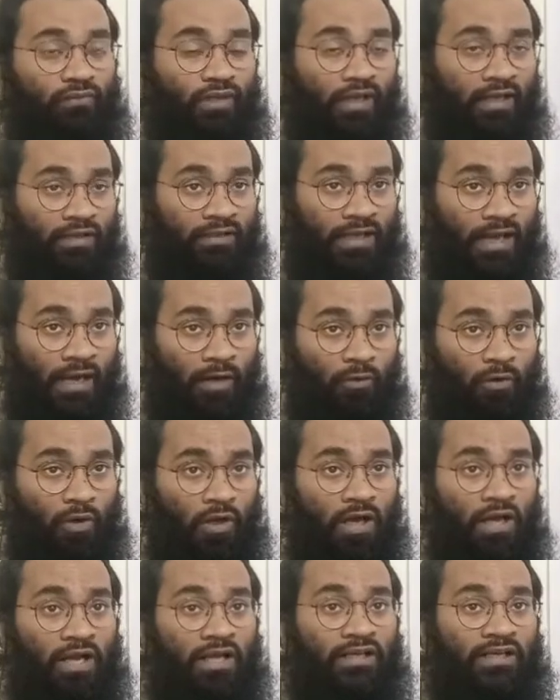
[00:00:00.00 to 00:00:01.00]
Now
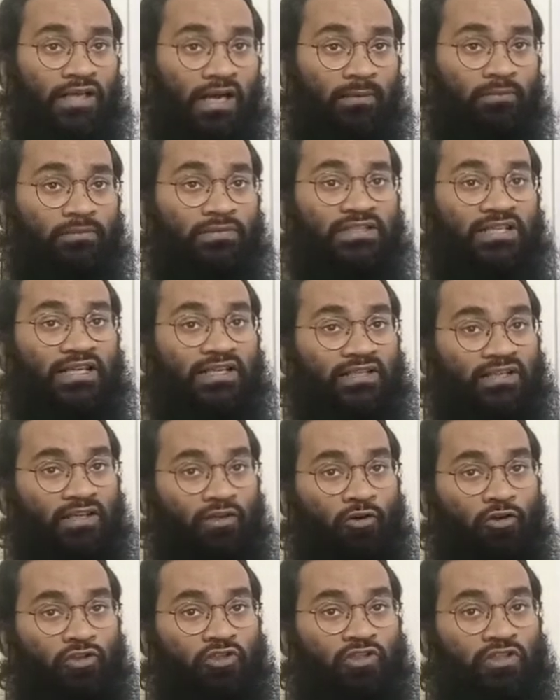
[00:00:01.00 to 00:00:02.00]
comes another
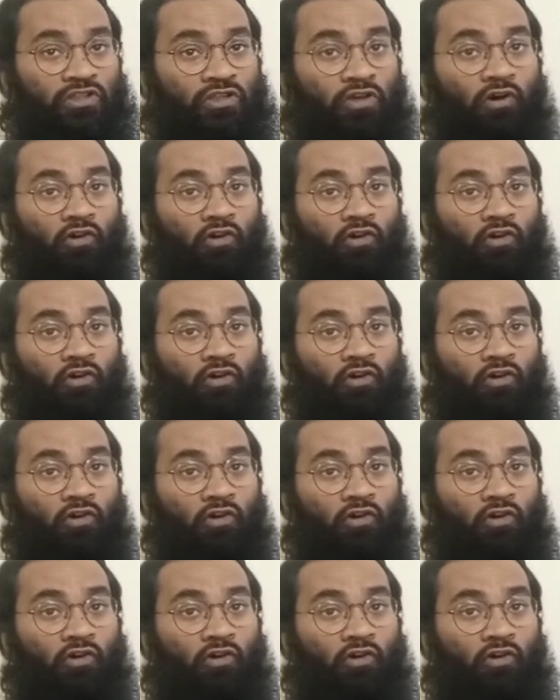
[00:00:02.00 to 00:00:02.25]
question